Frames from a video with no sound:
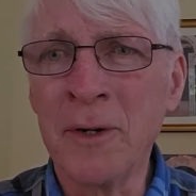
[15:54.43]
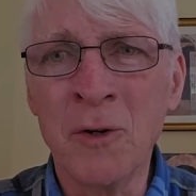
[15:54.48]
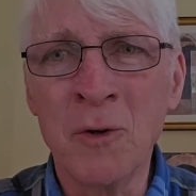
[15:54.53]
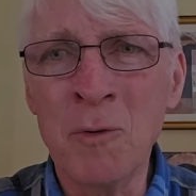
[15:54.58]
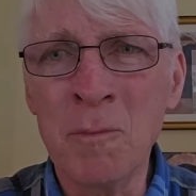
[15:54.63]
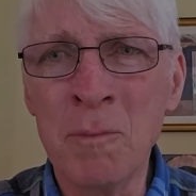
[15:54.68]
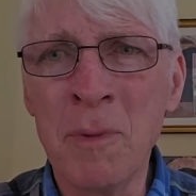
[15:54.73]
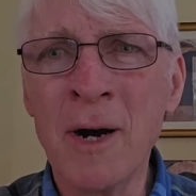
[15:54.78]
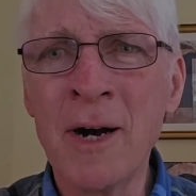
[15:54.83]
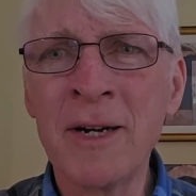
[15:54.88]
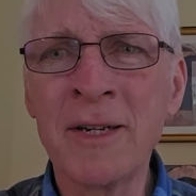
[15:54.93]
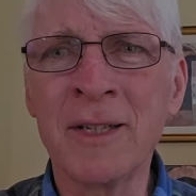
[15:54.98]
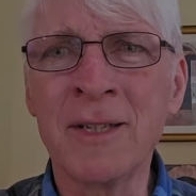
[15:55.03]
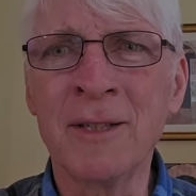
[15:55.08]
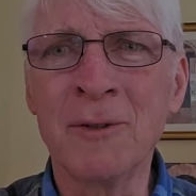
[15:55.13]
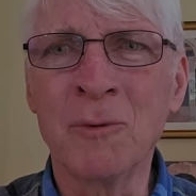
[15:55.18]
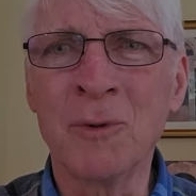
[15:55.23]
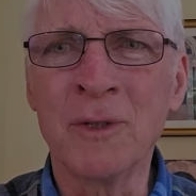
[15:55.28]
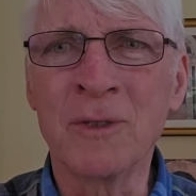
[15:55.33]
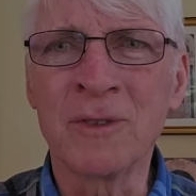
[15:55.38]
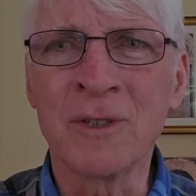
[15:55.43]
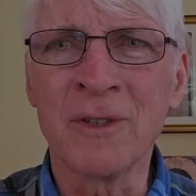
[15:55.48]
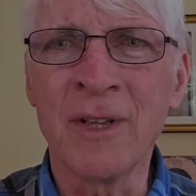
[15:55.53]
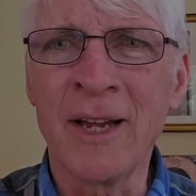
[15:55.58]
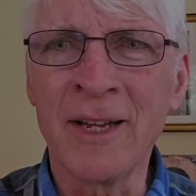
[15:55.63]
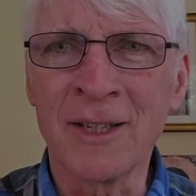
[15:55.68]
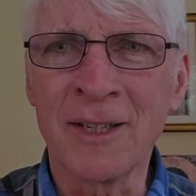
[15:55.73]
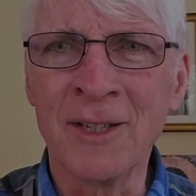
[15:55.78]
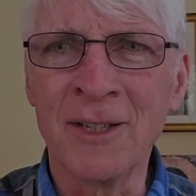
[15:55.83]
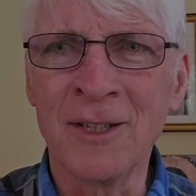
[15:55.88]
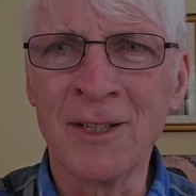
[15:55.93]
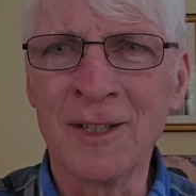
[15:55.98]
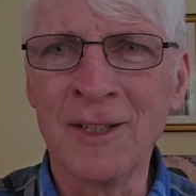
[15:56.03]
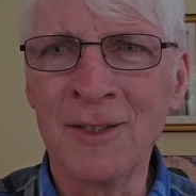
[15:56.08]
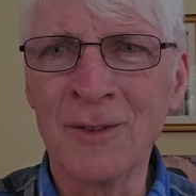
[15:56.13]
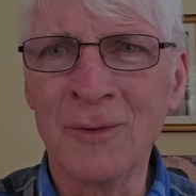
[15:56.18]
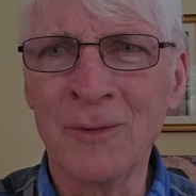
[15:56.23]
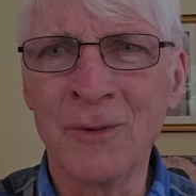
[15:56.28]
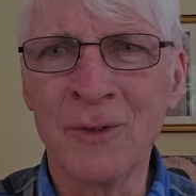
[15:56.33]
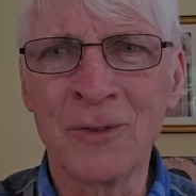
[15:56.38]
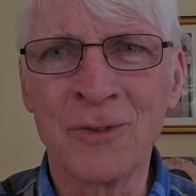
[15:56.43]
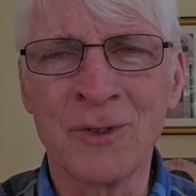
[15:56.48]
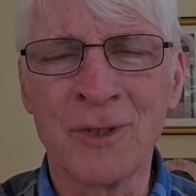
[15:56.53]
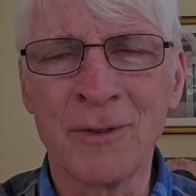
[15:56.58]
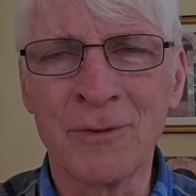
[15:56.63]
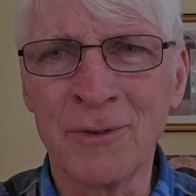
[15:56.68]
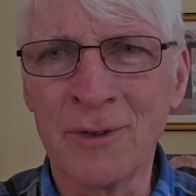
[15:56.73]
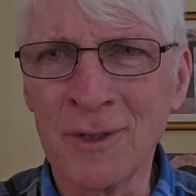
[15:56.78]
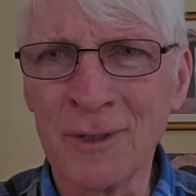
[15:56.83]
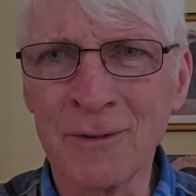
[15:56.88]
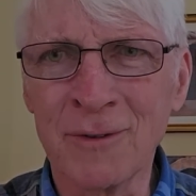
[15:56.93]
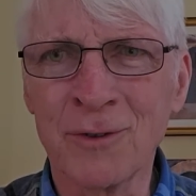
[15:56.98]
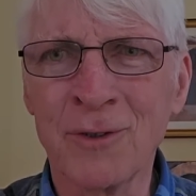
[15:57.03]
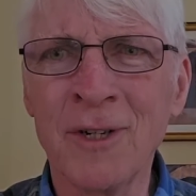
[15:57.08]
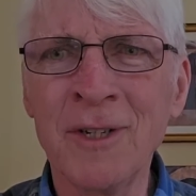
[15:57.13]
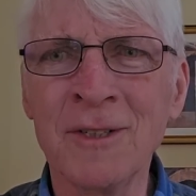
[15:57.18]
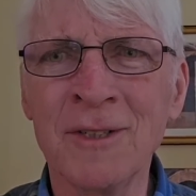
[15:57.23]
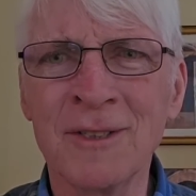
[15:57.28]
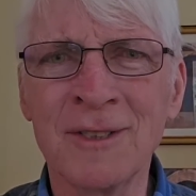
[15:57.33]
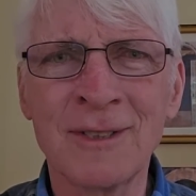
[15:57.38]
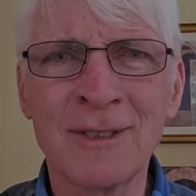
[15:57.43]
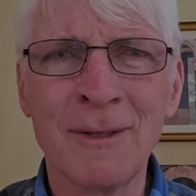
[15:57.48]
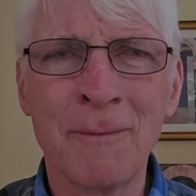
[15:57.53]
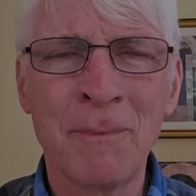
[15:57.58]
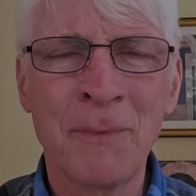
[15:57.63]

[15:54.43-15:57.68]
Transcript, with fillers: own body what's lacking in the suffering of Christ.